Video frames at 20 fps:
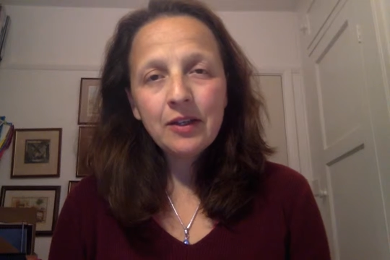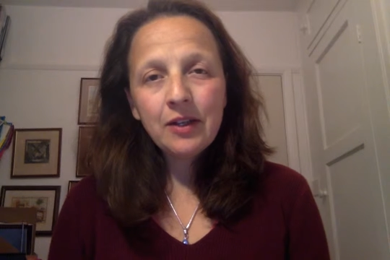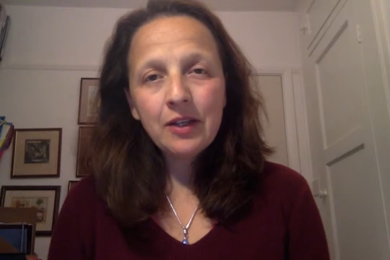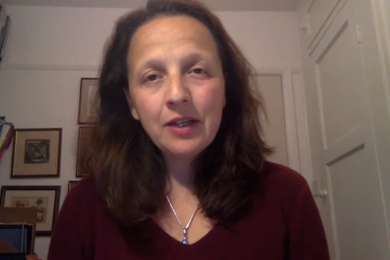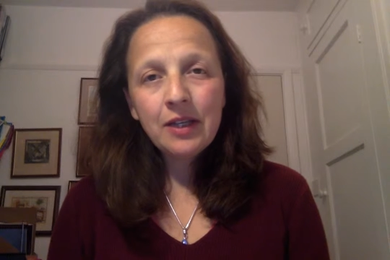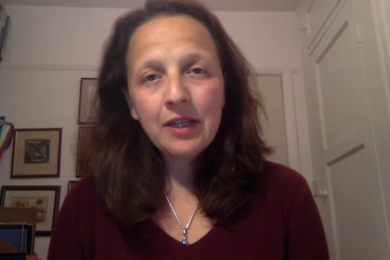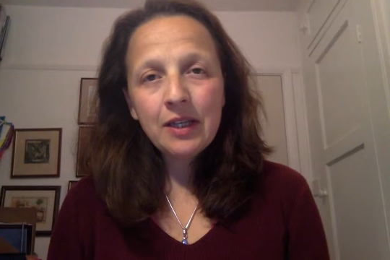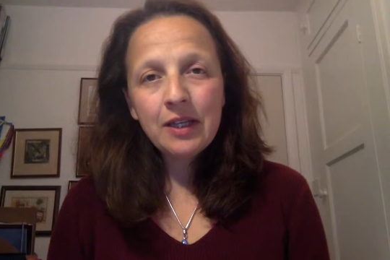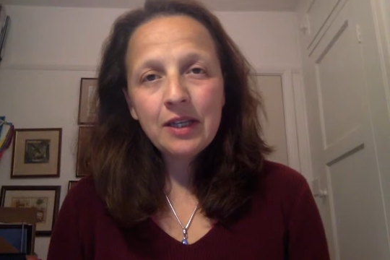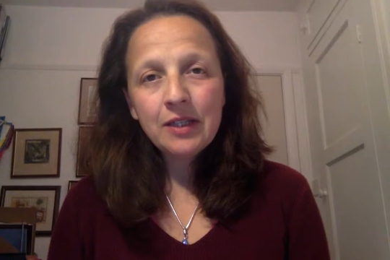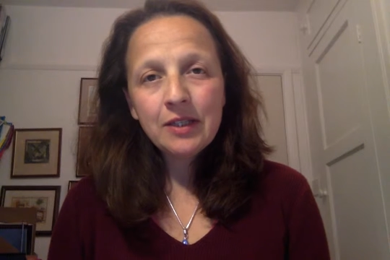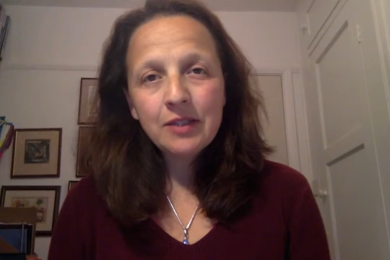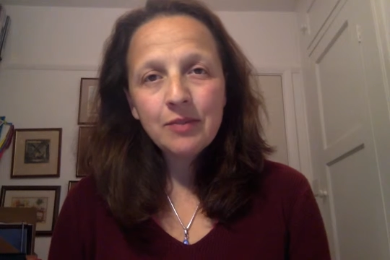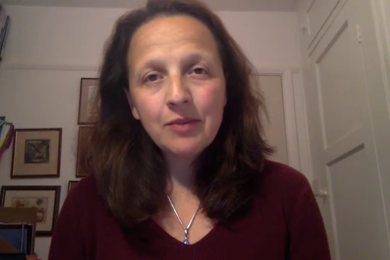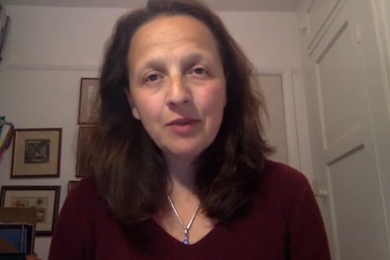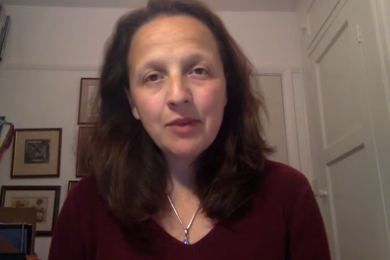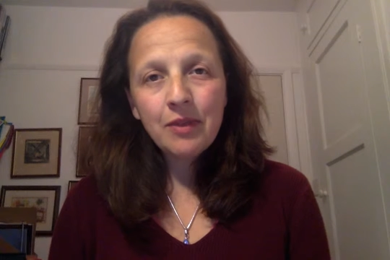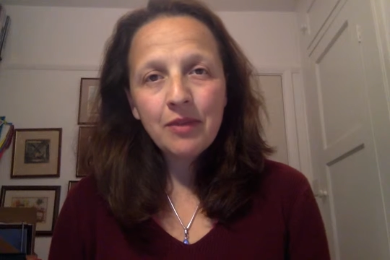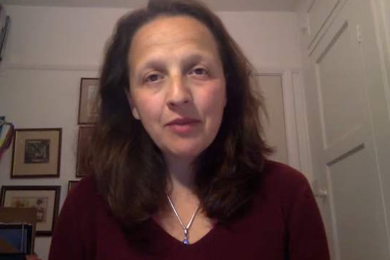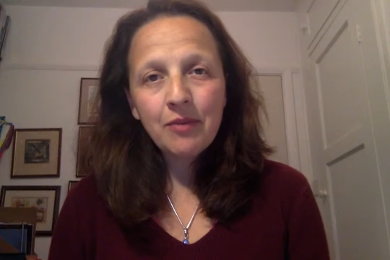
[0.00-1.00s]
a year's
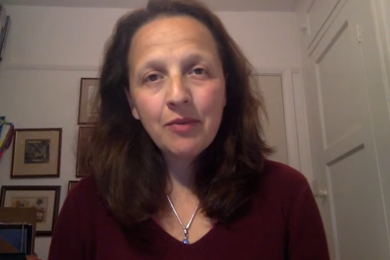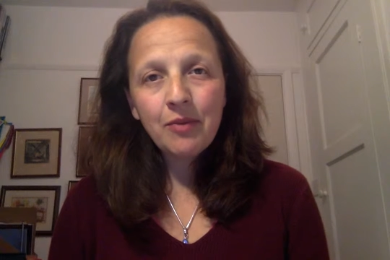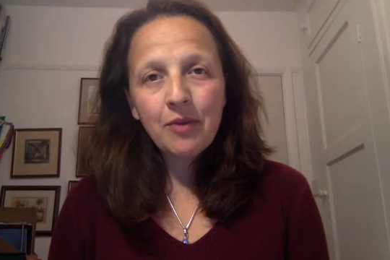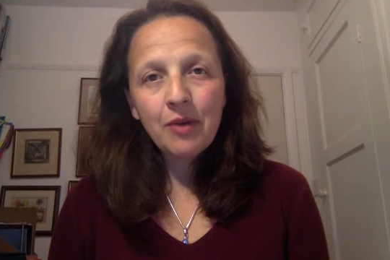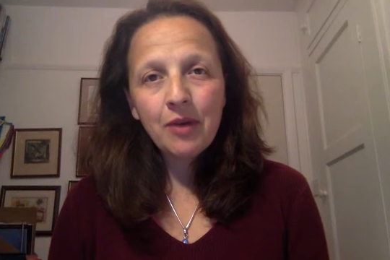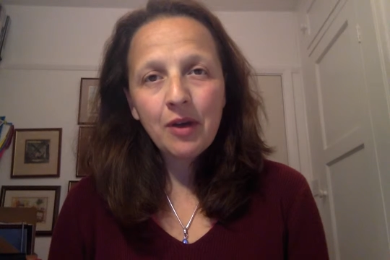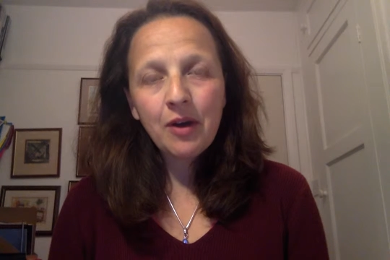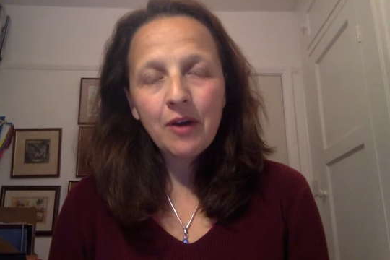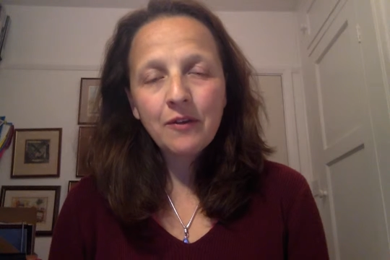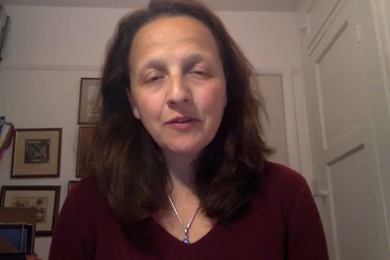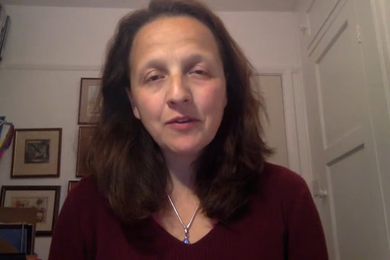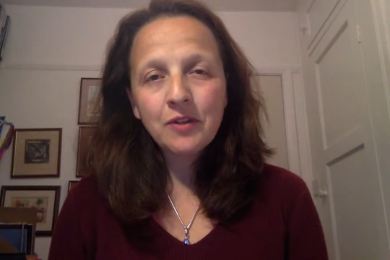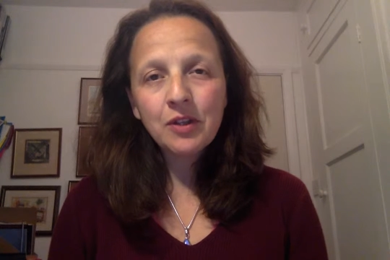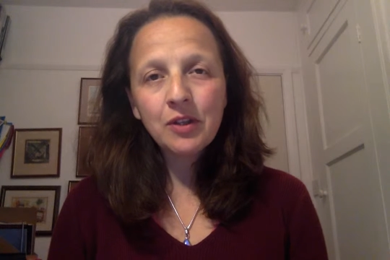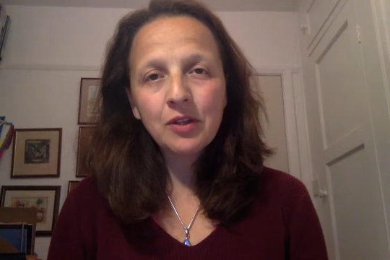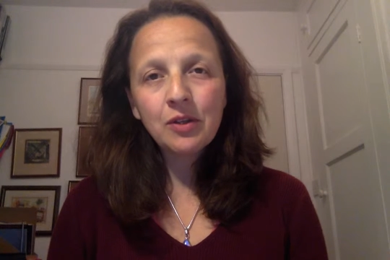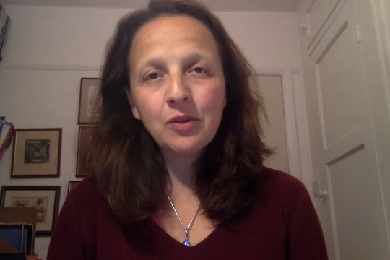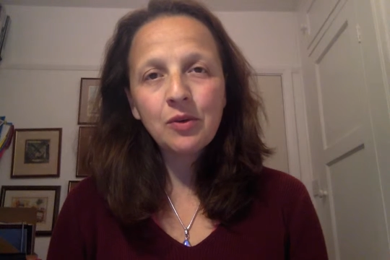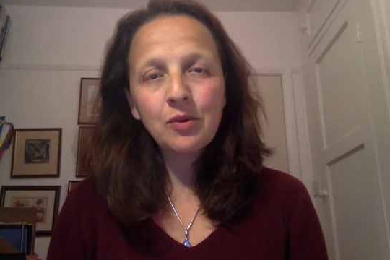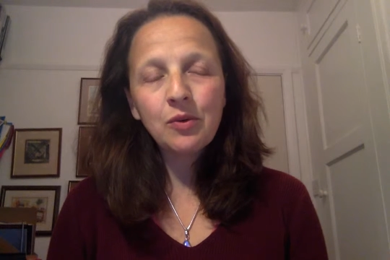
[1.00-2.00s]
worth of work after
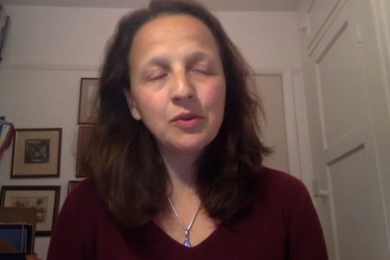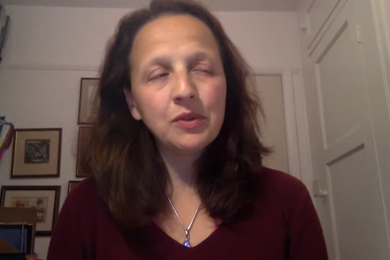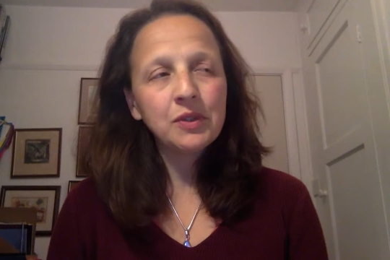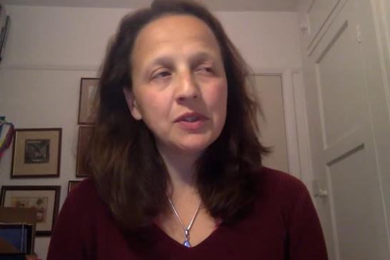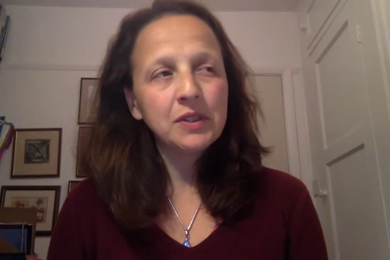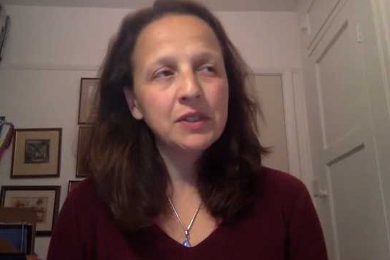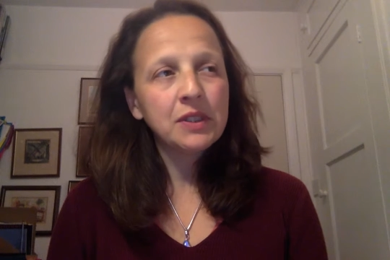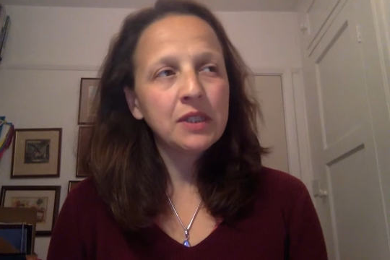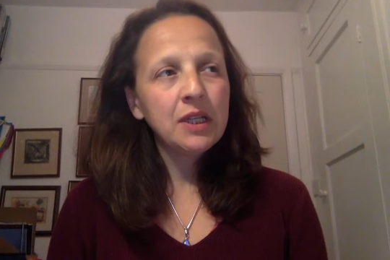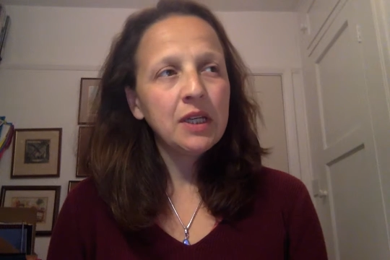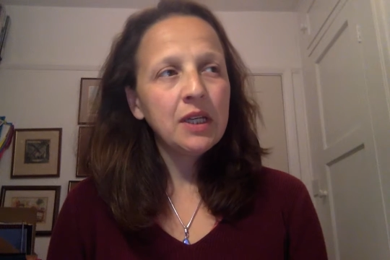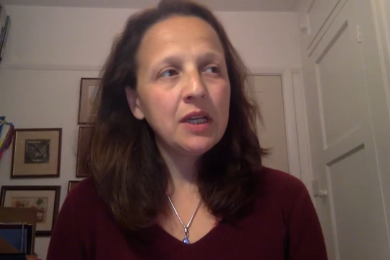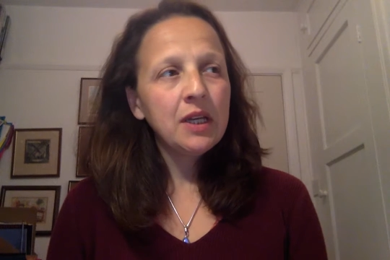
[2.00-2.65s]
the course